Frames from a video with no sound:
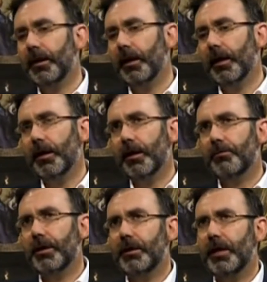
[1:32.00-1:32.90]
uh, at
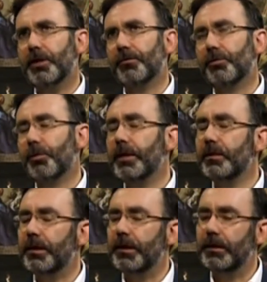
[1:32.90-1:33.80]
around the age of
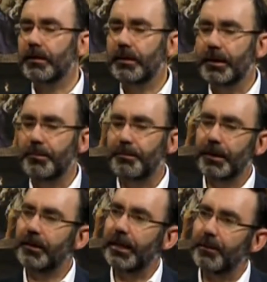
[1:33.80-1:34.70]
20, the
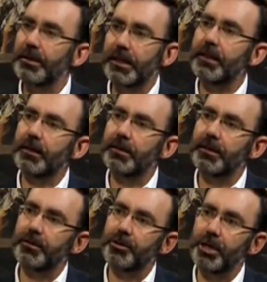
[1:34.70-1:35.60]
building he was in as
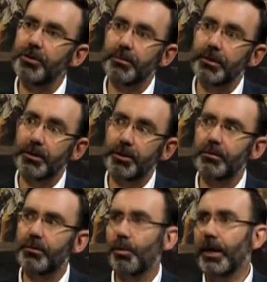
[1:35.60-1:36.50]
a Jesuit
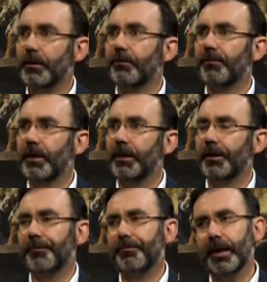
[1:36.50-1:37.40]
student went on
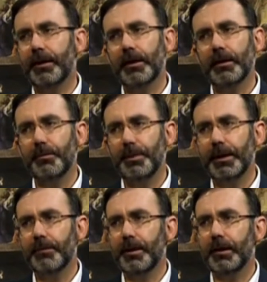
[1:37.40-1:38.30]
fire, and that had a
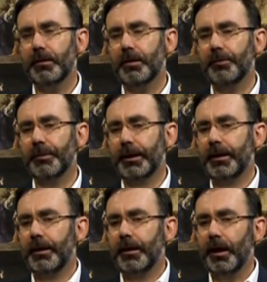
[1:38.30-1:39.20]
big impact on him.
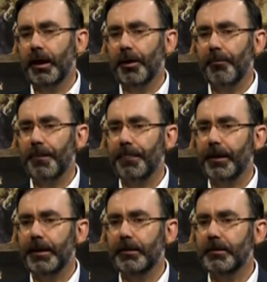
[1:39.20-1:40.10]
Um,
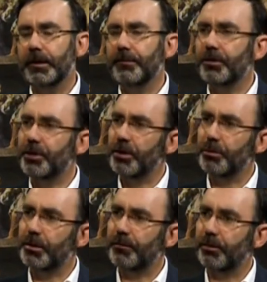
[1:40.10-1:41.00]
he had to leave the
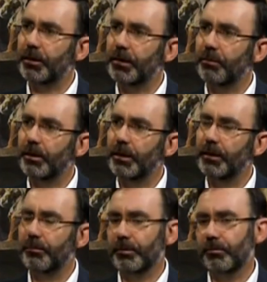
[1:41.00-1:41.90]
Jesuits for a little
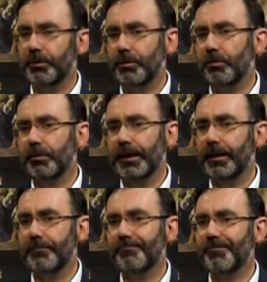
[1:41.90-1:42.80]
while. We're, we're told he
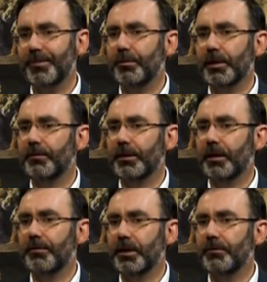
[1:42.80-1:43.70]
had something of a,
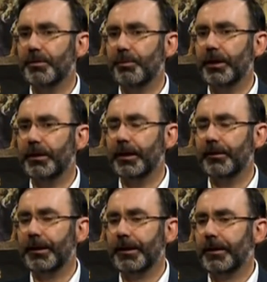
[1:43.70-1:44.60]
of a, nervous
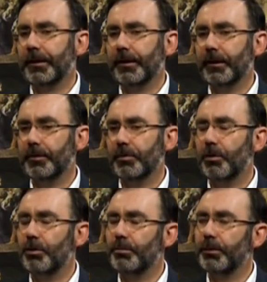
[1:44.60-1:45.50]
breakdown. He had to go
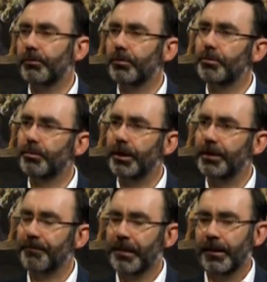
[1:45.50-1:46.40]
home and
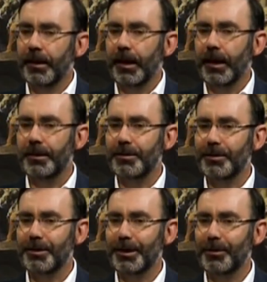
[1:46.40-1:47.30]
recuperate. And
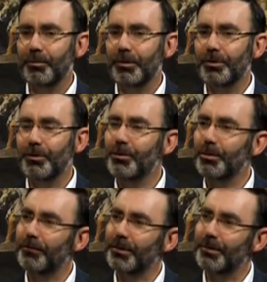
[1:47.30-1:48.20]
it was
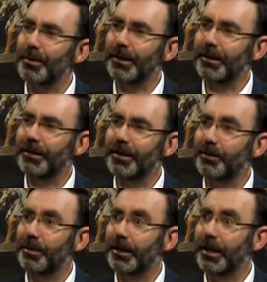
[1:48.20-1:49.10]
unusual for somebody like
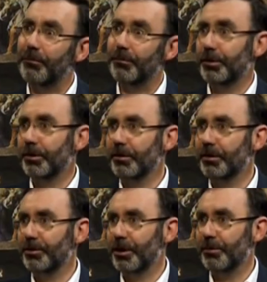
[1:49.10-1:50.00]
that to be allowed return
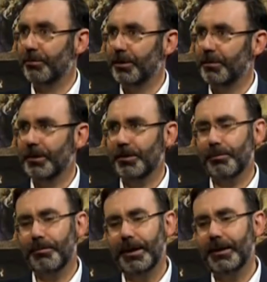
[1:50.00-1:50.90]
to the Jesuits because there
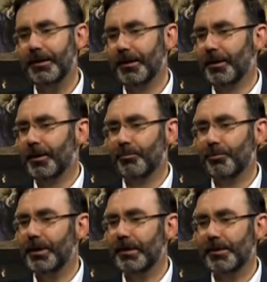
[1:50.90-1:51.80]
were many
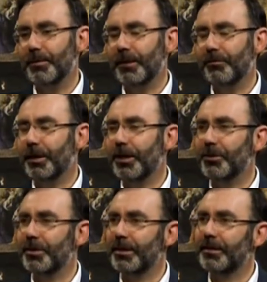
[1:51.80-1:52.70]
priests and many
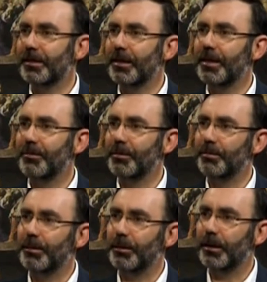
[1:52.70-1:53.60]
vocations at the time,
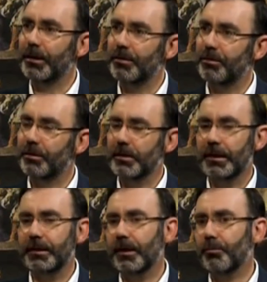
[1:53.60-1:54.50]
and people who had struggles
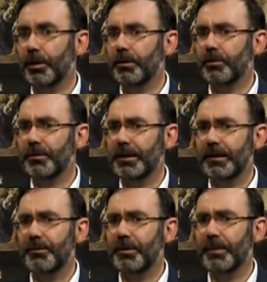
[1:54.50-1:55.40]
like that weren't always
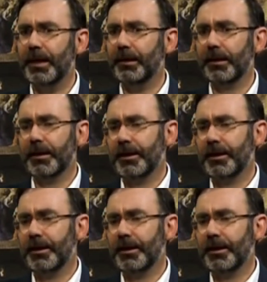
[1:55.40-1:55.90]
accepted back.